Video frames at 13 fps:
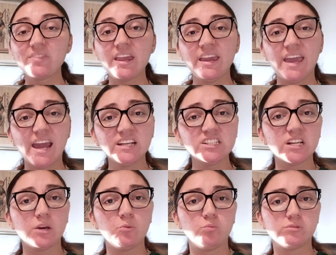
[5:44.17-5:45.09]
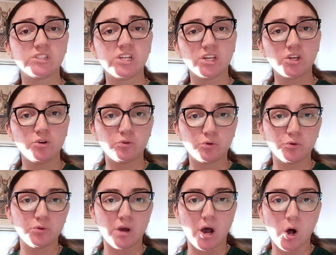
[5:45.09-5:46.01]
it actually took you
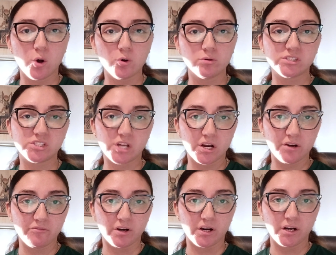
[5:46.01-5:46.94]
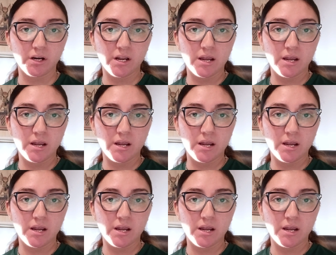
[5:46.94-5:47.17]
through the whole server,